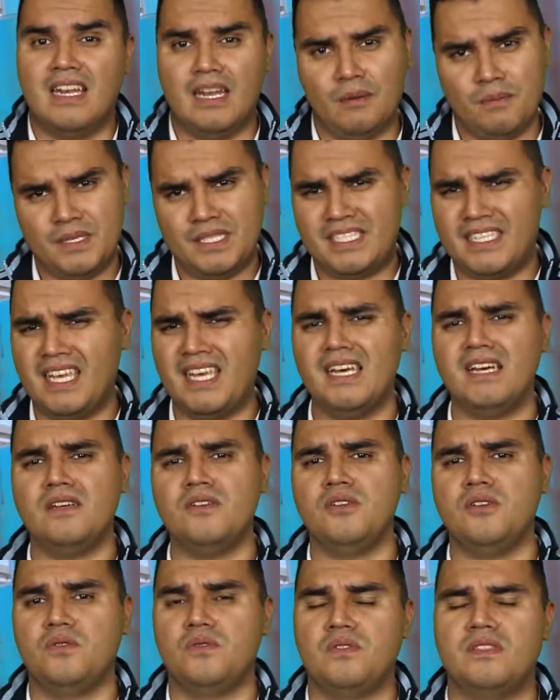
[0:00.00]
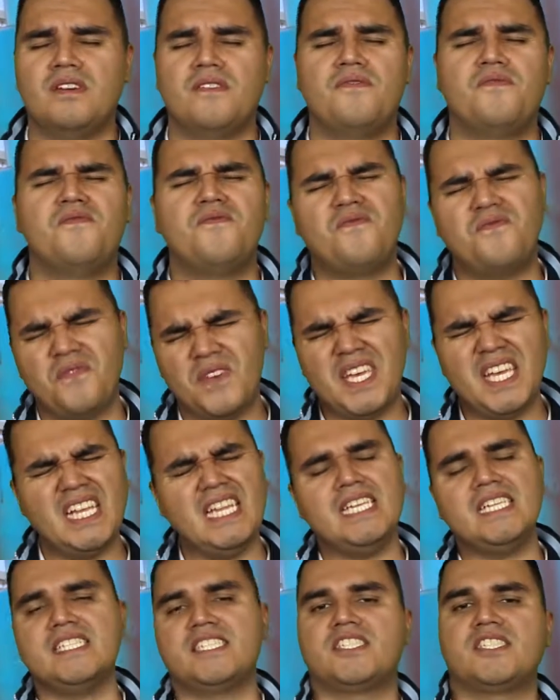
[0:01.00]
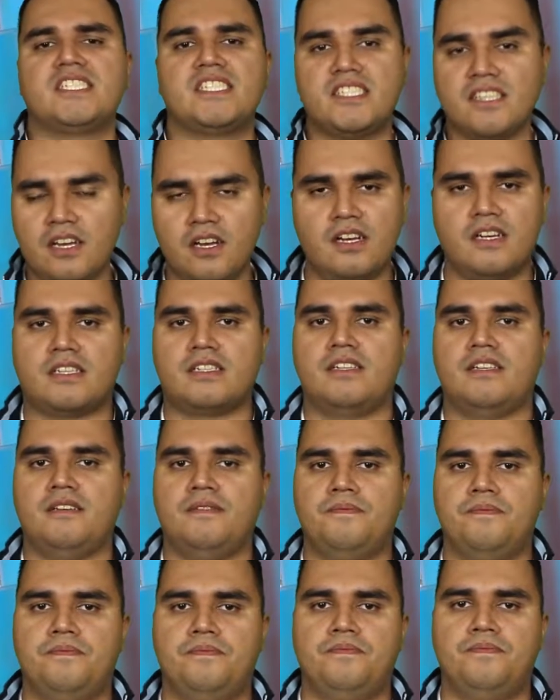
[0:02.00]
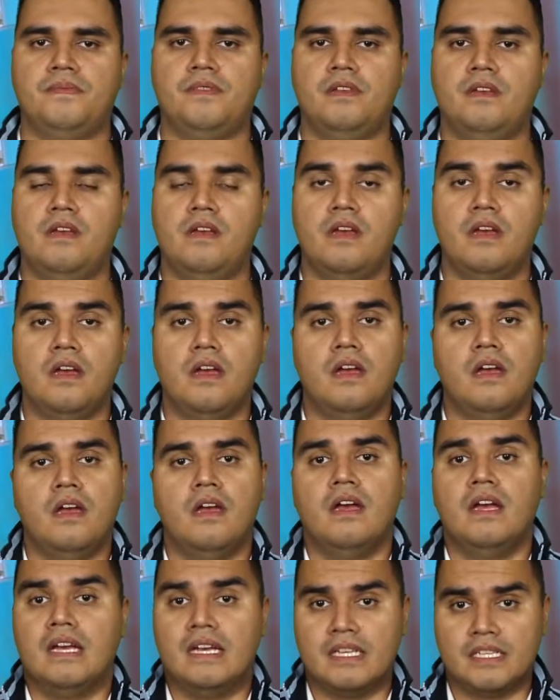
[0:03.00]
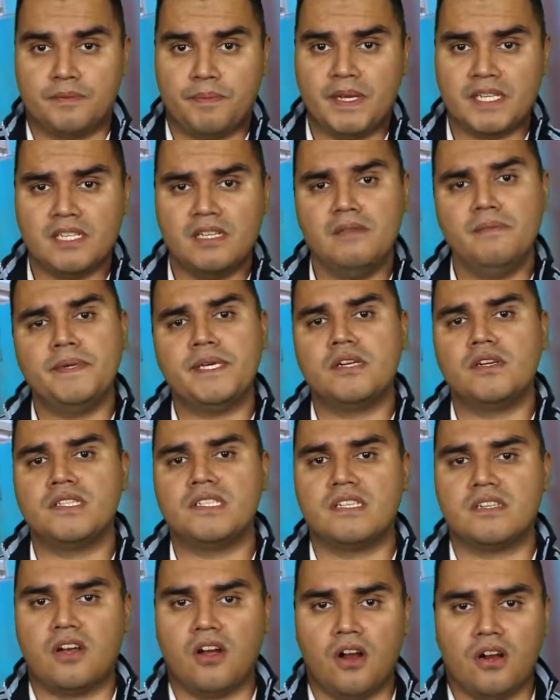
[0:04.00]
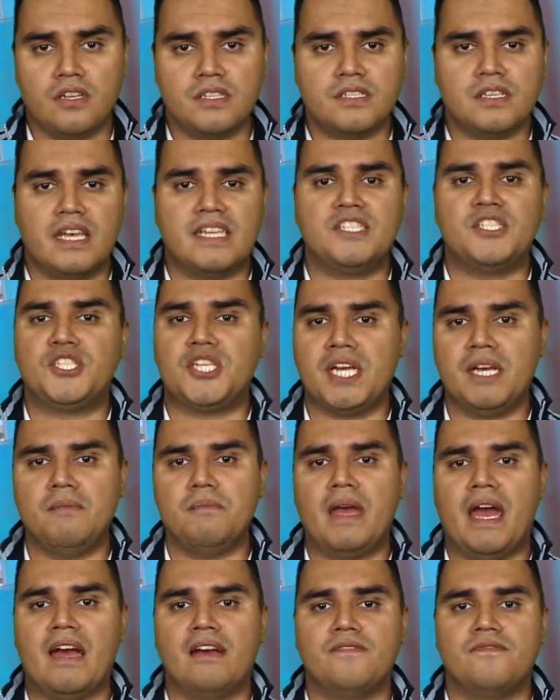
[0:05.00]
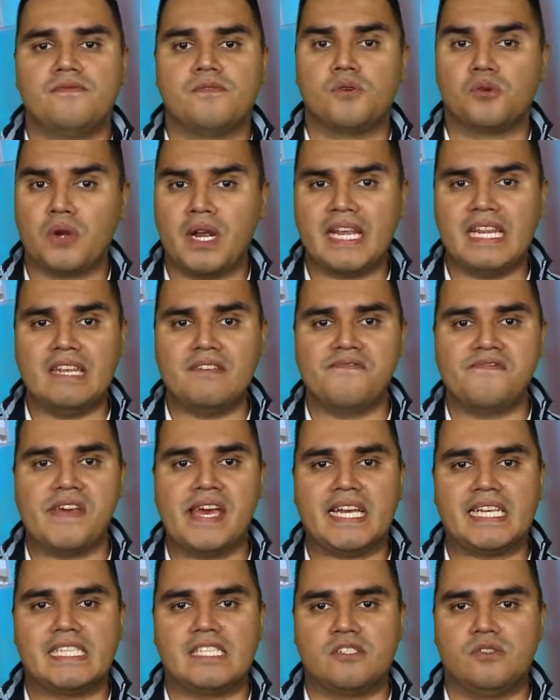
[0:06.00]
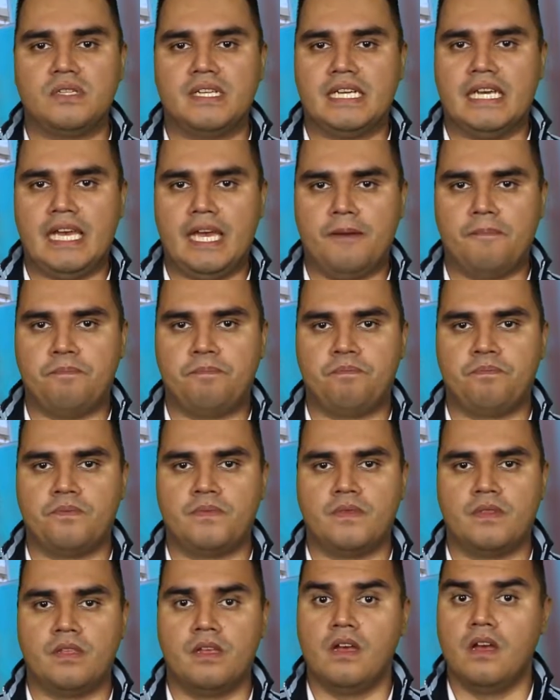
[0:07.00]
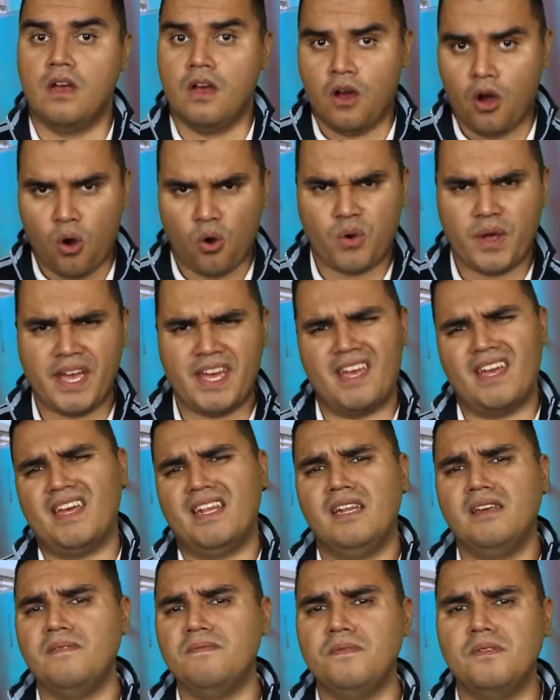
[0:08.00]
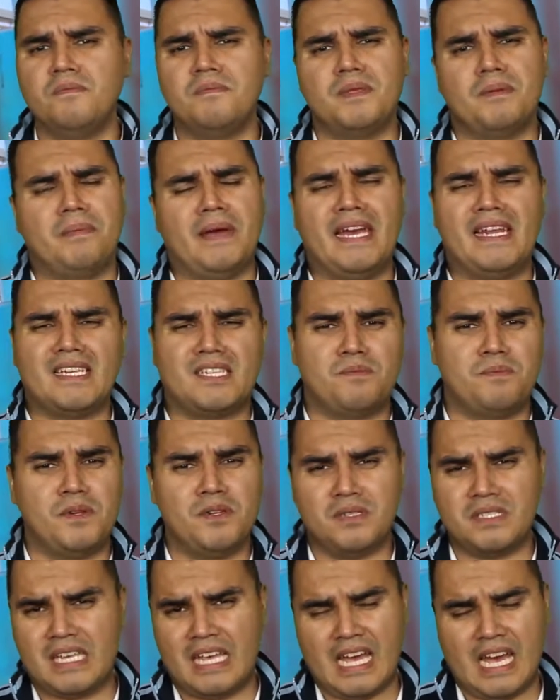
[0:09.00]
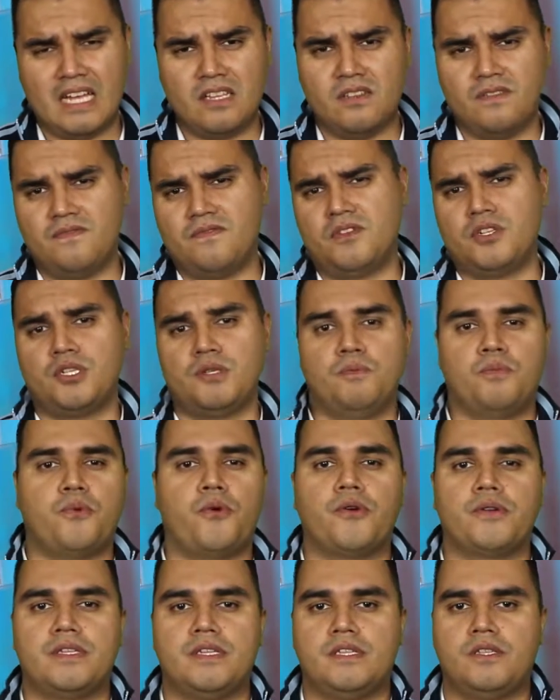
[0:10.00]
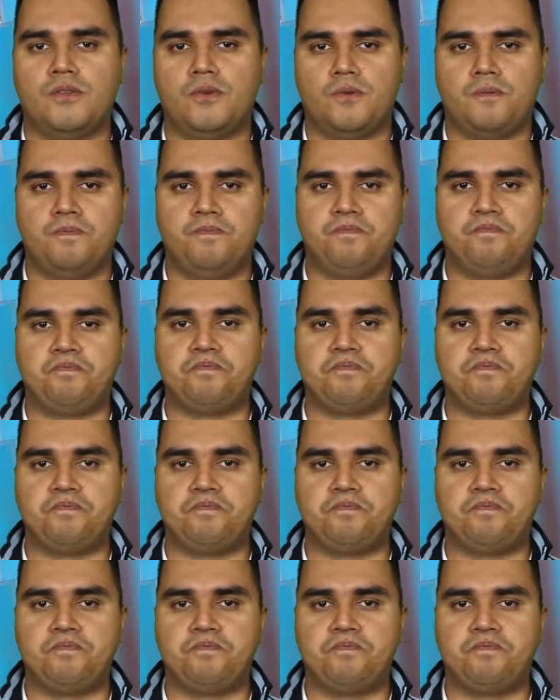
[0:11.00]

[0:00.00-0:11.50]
Let me tell you, the feeling sucked. Especially because the cards and gem have great effects to the game. Okay, enough of the bad experience I had on version 42.